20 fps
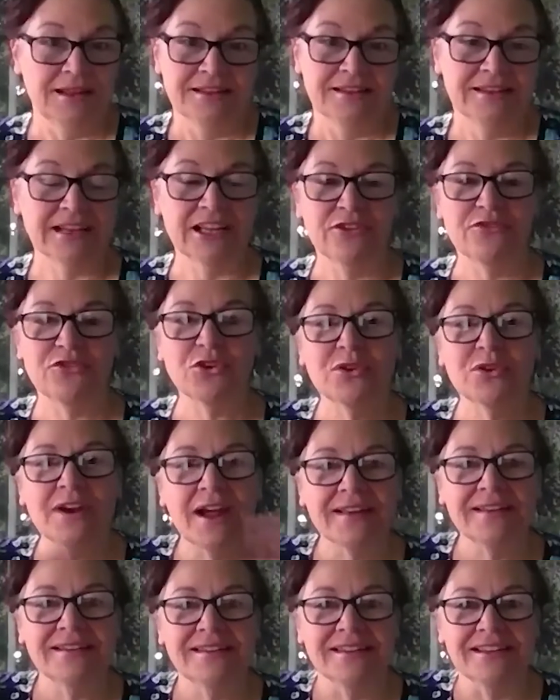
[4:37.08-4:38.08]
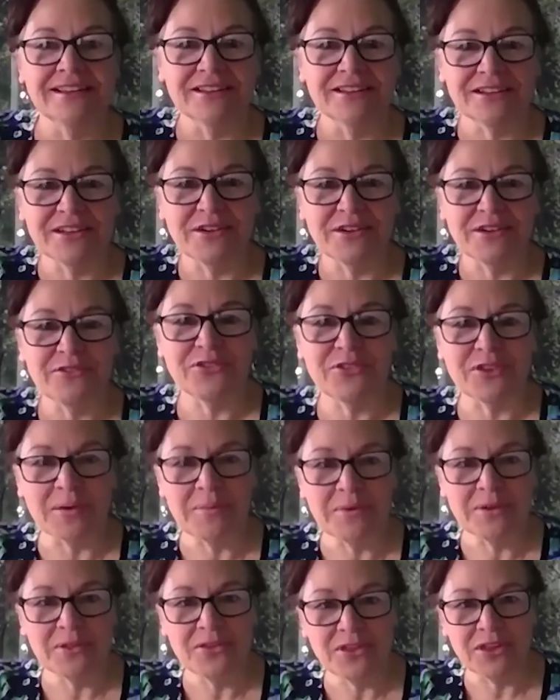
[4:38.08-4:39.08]
To give you an idea of
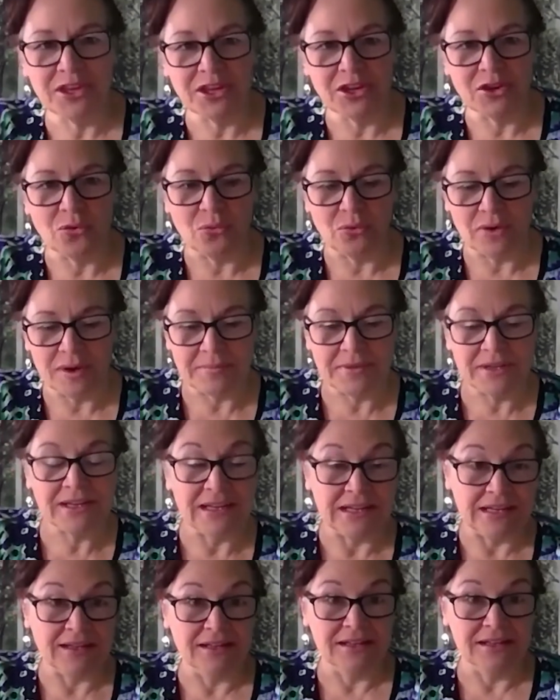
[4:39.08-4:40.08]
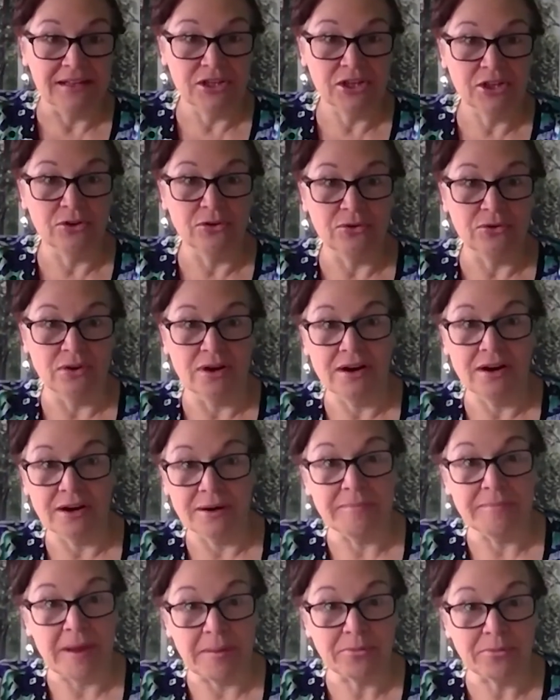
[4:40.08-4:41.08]
some of the women who
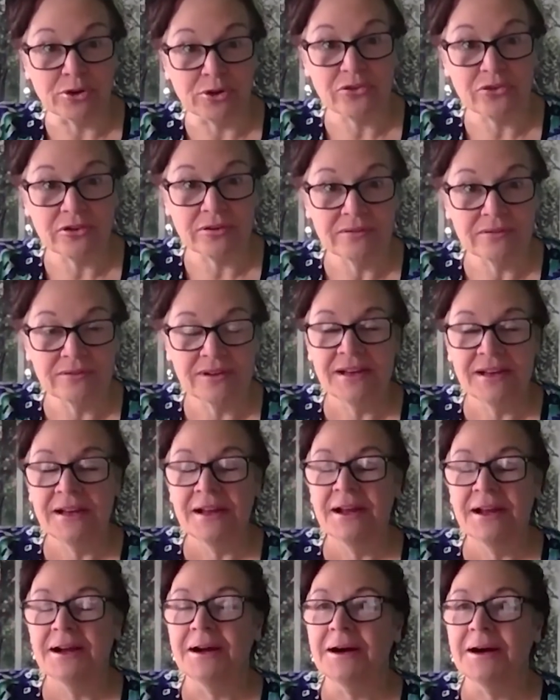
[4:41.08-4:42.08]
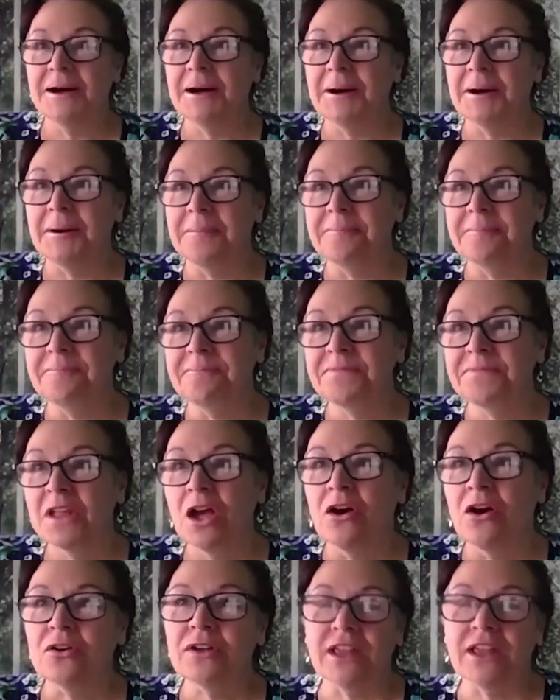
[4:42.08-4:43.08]
are members, um,
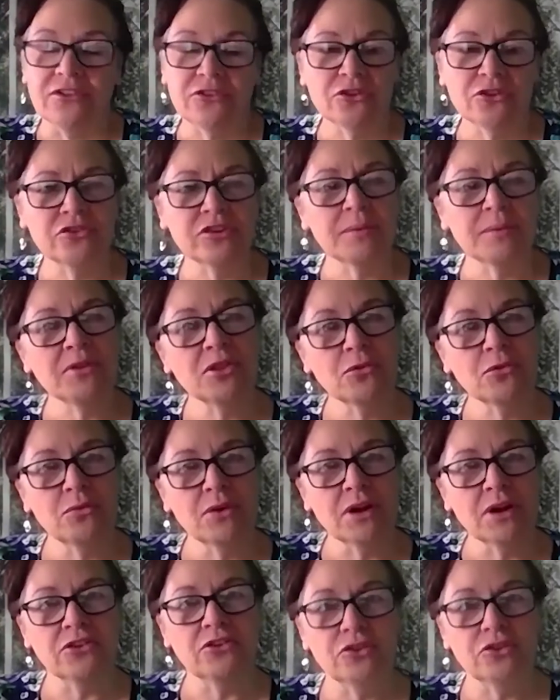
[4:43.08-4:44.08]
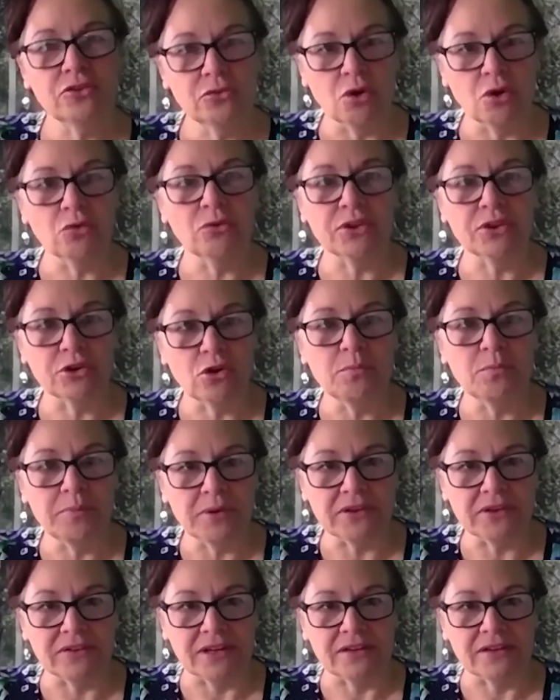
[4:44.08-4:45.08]
okay, so some of the ones who own their own
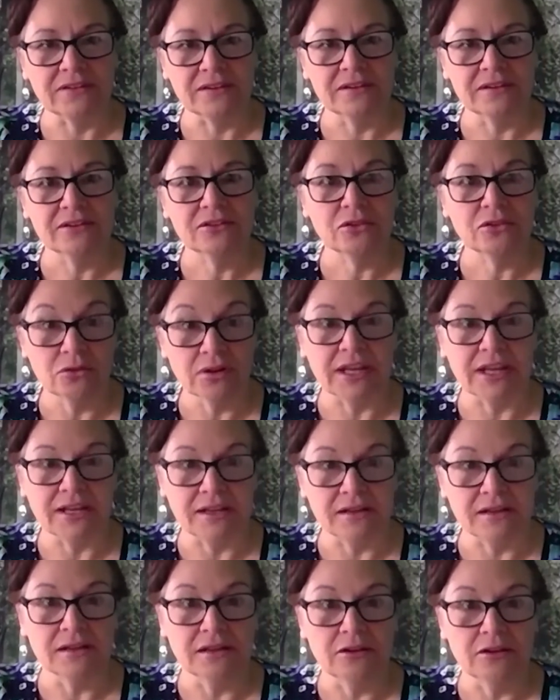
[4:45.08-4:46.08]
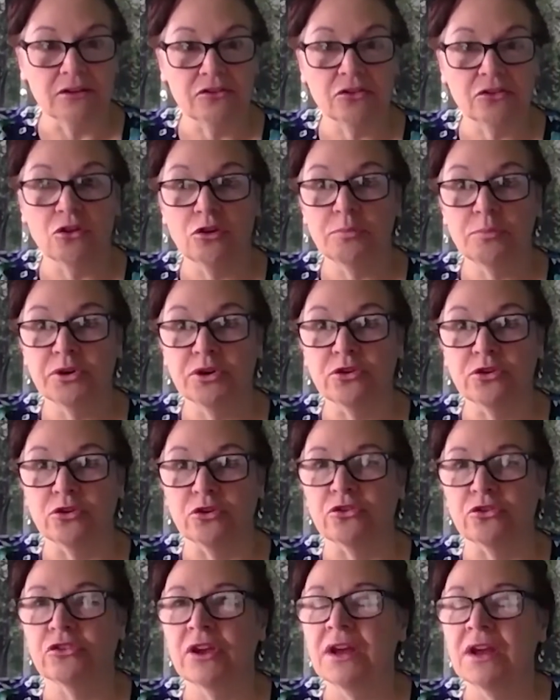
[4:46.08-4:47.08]
business, so like
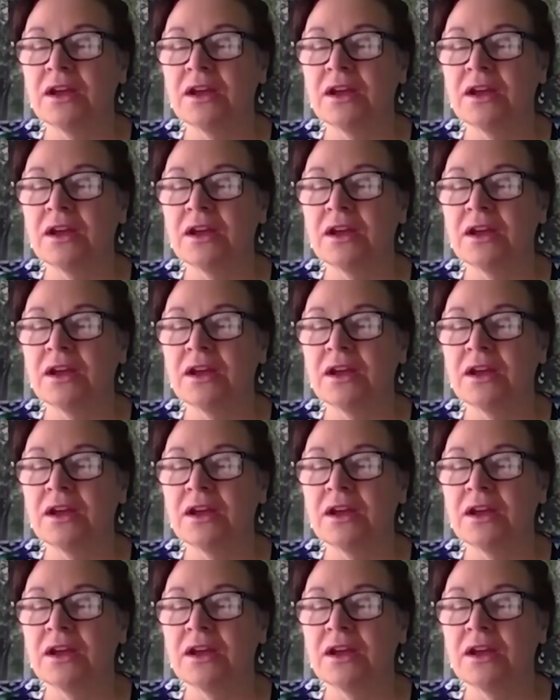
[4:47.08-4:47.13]
solopreneurs,